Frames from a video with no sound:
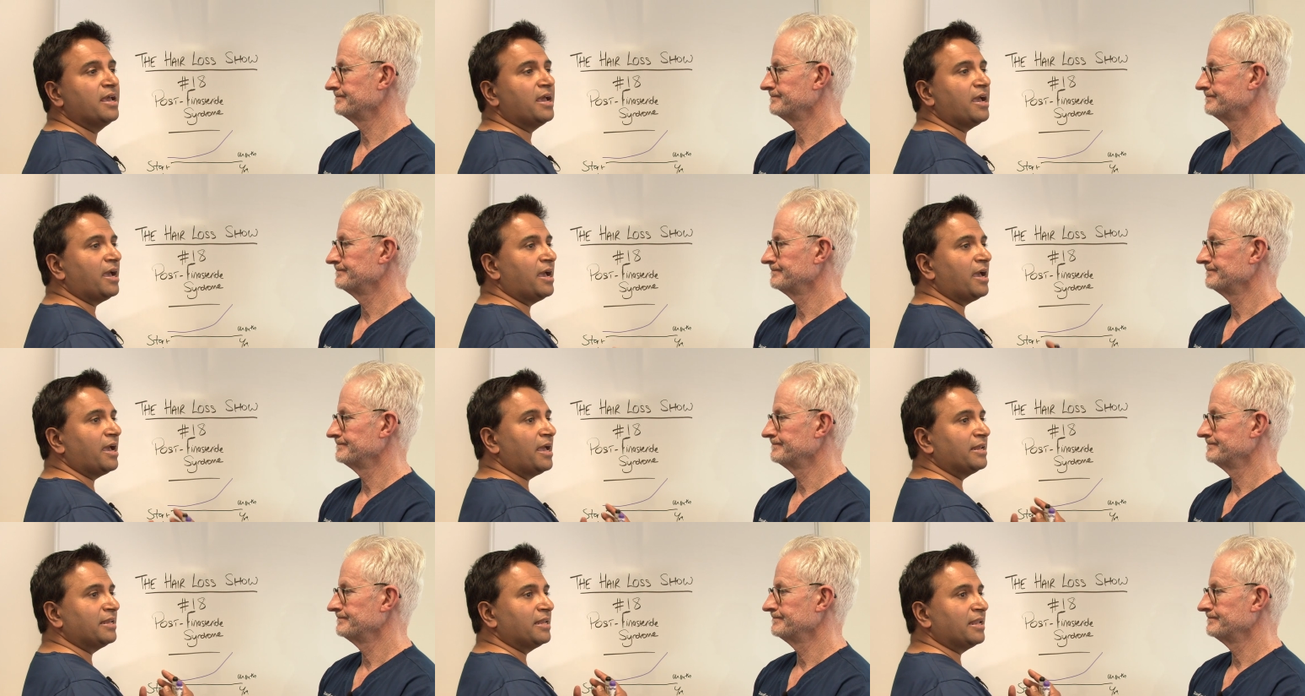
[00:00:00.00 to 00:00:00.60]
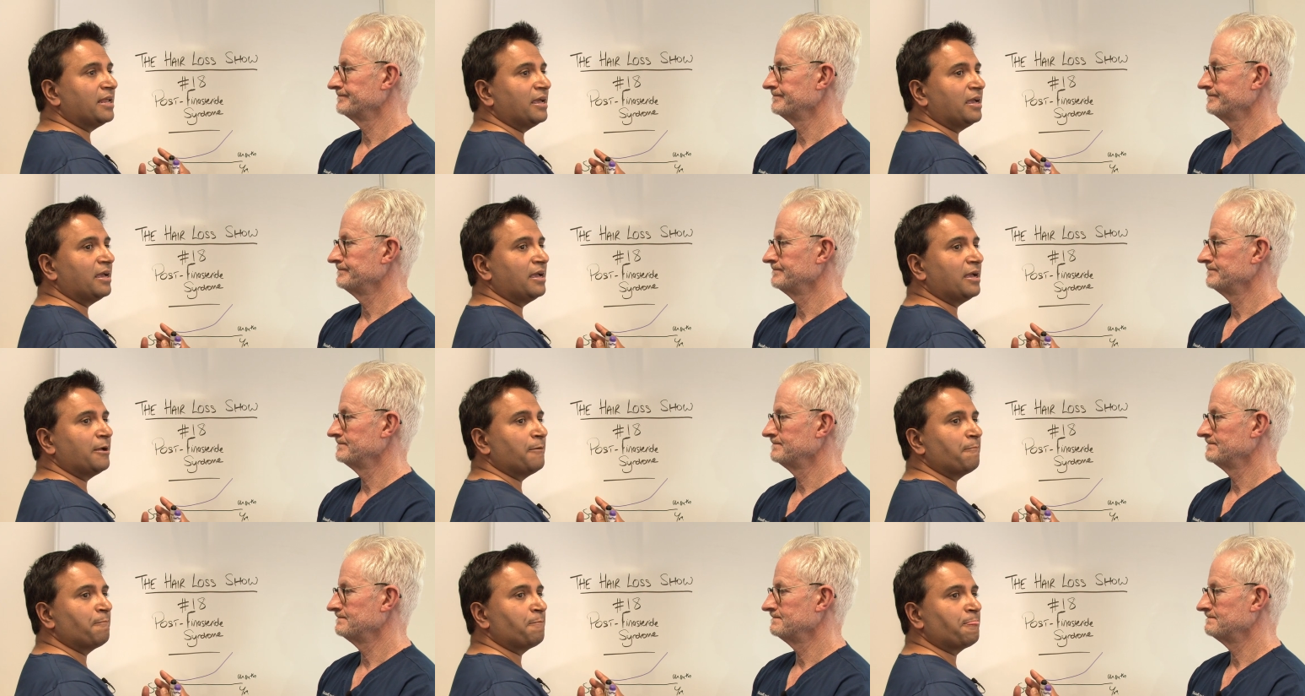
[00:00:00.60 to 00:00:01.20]
Speaker 1: and
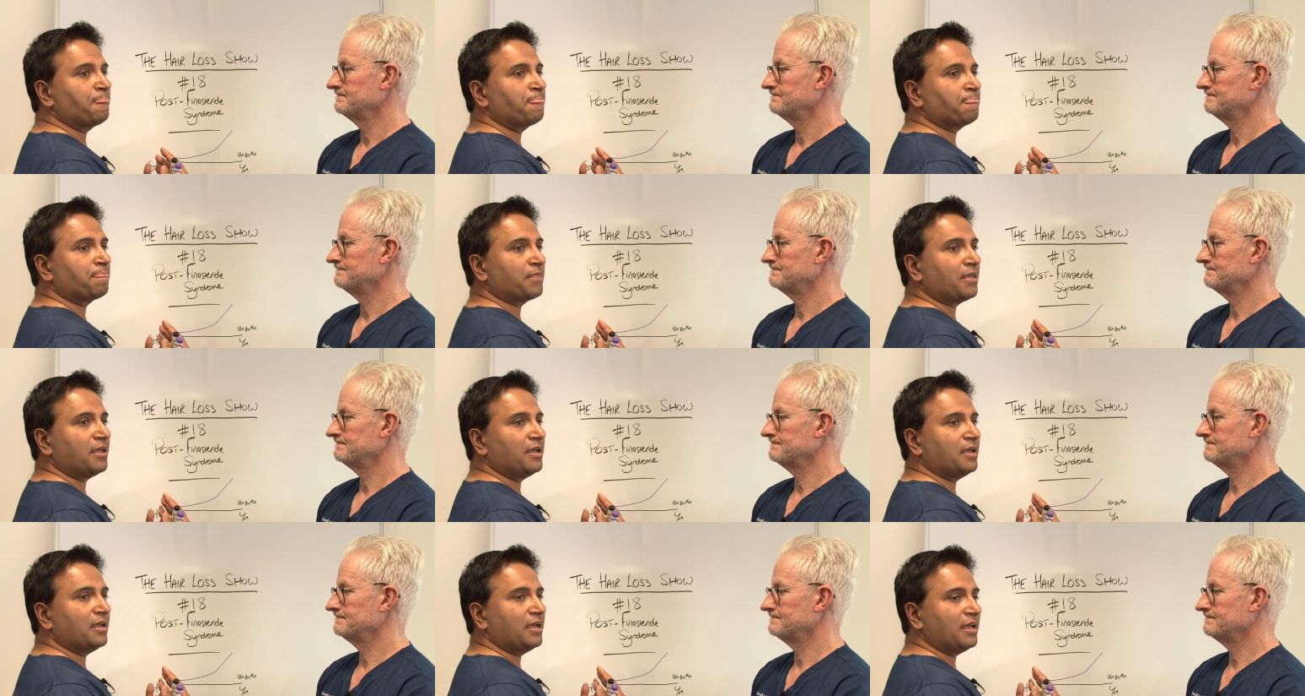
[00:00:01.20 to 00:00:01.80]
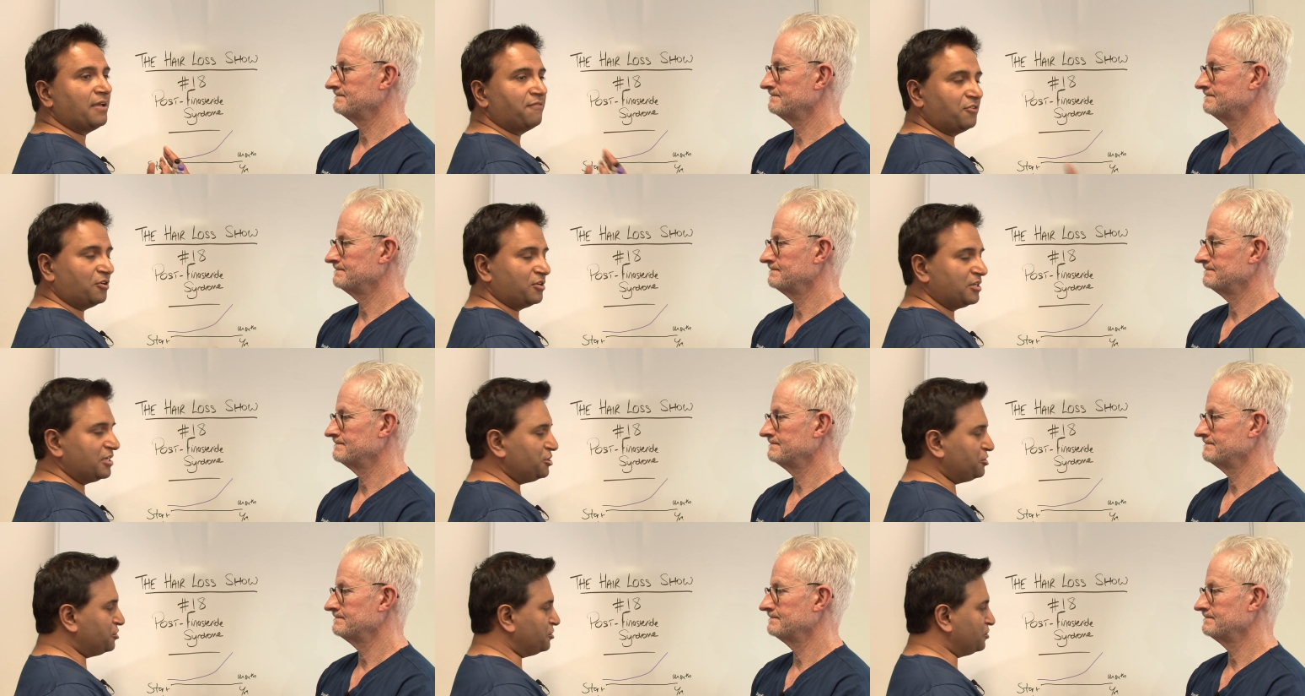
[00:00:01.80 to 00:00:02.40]
um, have
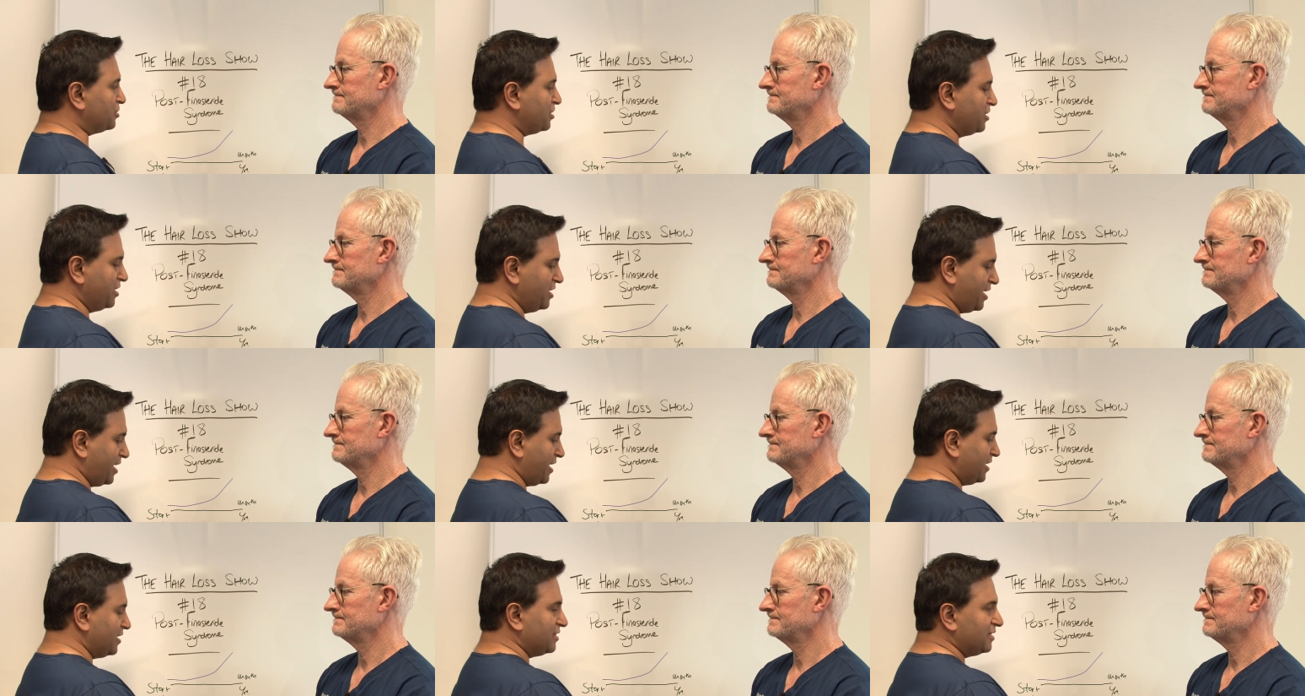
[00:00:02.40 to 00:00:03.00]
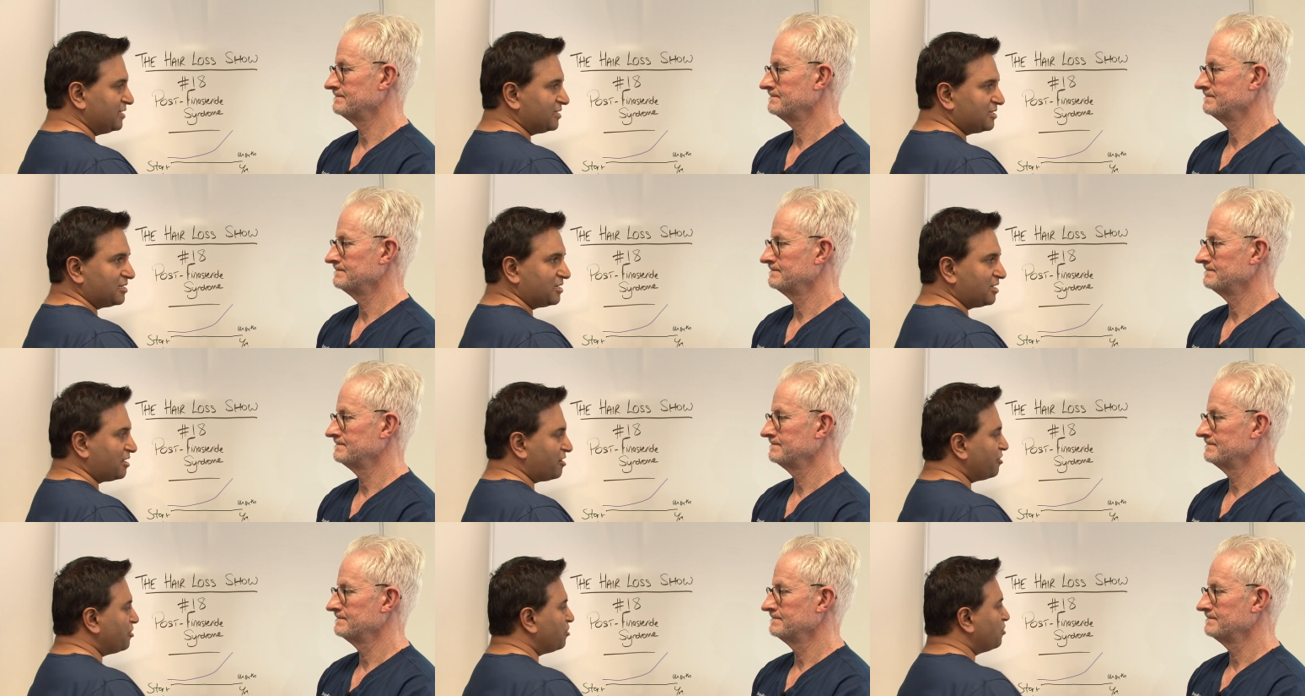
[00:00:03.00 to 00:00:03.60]
got issues. And in this
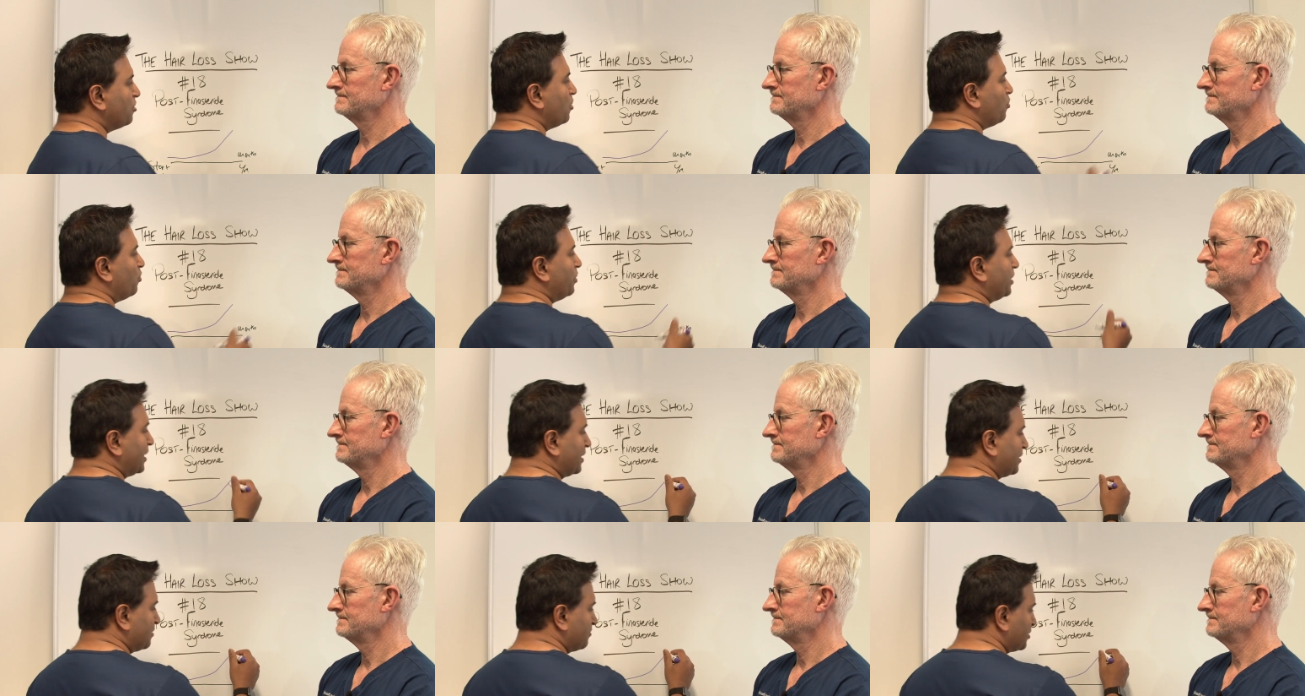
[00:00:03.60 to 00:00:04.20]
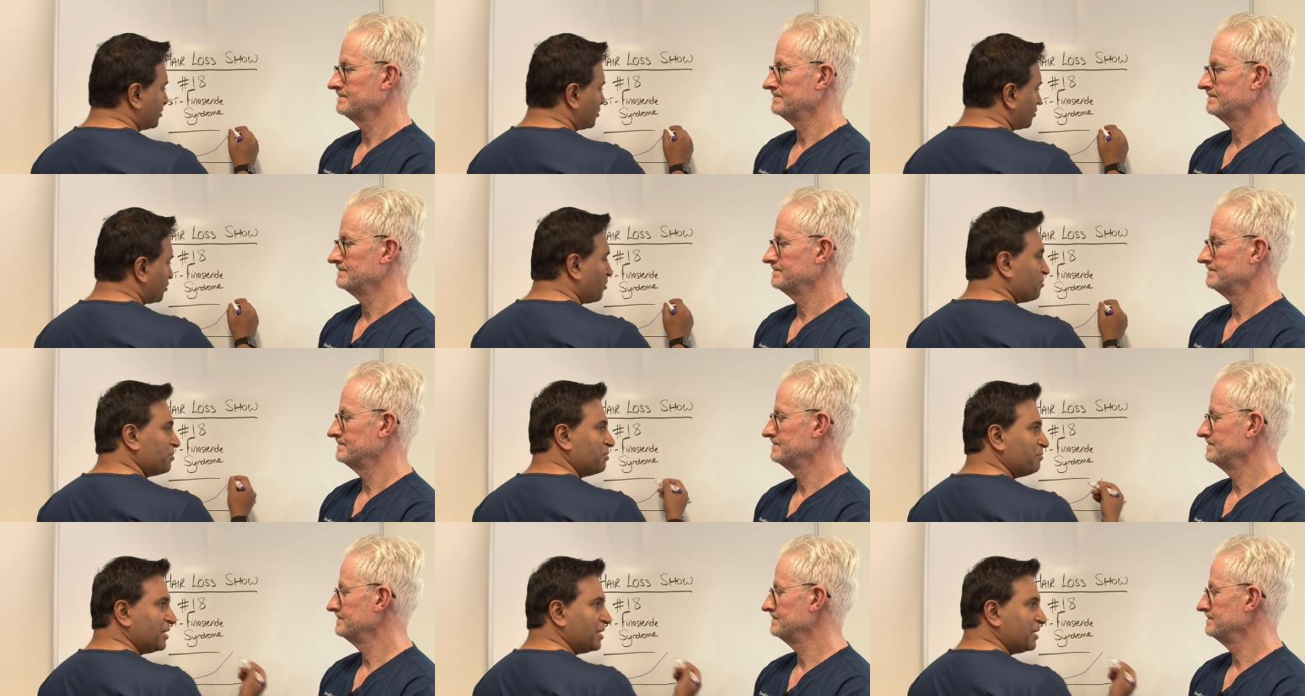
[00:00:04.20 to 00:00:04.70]
scenario, we get them to stop the